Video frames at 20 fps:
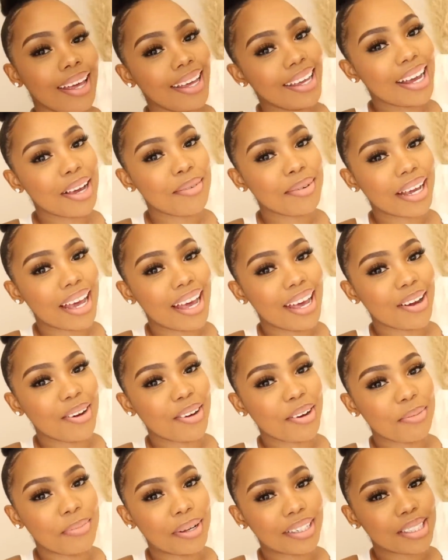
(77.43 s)
Hey again,
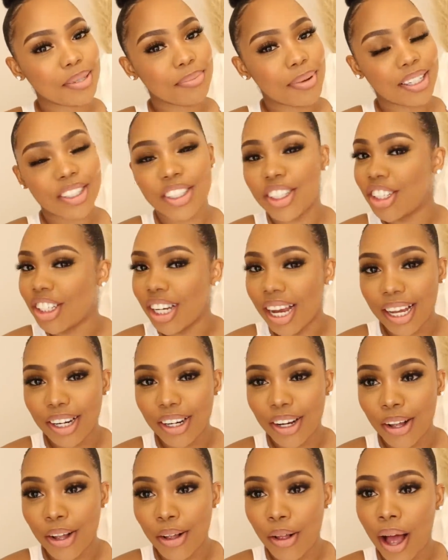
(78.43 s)
welcome back to my
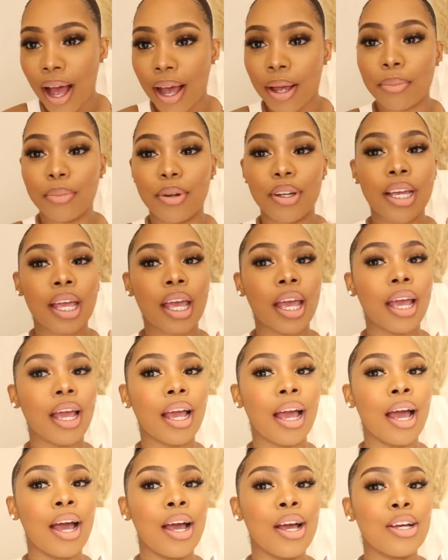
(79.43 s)
channel. I'm
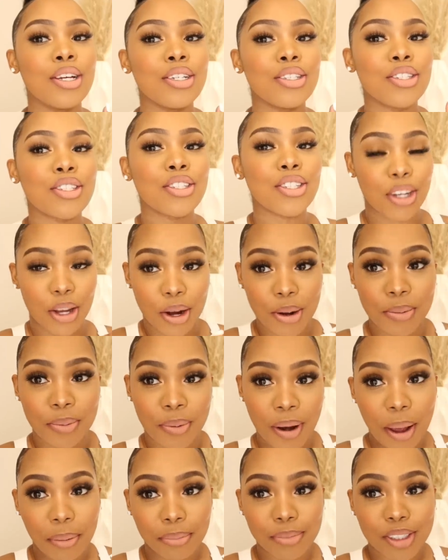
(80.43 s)
looking
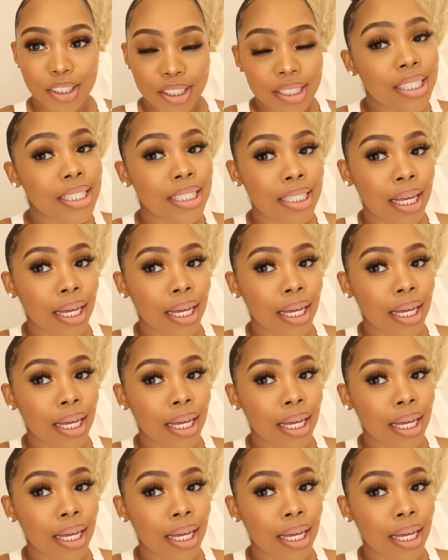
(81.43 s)
scrumptious.